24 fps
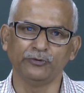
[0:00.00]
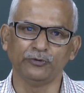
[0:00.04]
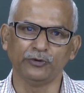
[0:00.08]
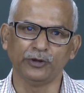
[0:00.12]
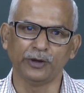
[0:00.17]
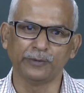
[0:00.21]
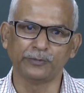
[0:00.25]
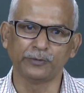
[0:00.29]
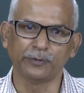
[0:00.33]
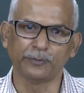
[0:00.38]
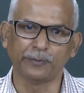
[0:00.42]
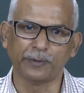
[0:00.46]
we
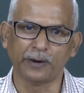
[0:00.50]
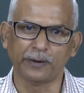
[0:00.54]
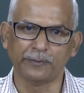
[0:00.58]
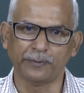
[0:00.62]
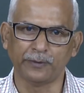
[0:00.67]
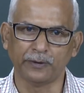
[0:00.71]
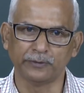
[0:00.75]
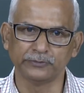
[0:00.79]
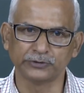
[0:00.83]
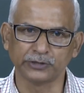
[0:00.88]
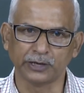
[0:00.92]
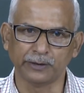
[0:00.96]
have to
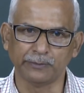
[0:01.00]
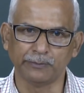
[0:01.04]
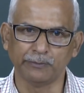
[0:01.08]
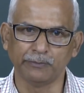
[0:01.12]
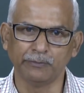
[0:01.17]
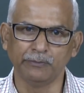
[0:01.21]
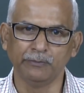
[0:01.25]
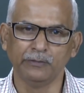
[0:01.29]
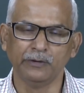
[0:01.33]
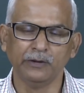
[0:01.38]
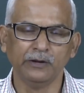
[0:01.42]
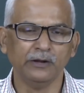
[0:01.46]
perform some
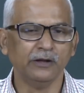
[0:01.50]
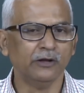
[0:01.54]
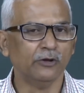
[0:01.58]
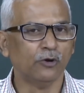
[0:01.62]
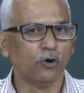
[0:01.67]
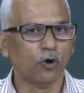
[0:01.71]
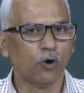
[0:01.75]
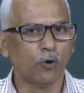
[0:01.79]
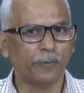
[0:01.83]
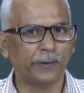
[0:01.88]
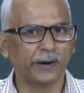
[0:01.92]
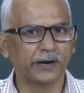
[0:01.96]

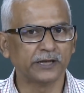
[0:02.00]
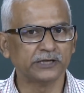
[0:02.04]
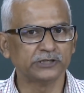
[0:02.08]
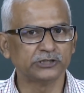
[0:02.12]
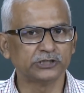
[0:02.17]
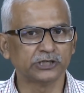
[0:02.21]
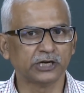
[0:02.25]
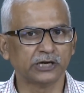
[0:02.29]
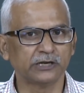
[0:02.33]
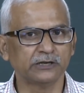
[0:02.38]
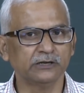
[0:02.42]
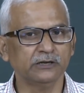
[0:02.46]

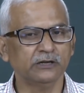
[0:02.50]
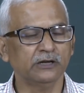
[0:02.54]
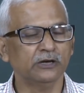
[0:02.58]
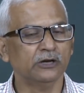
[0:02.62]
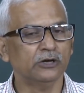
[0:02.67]
operation.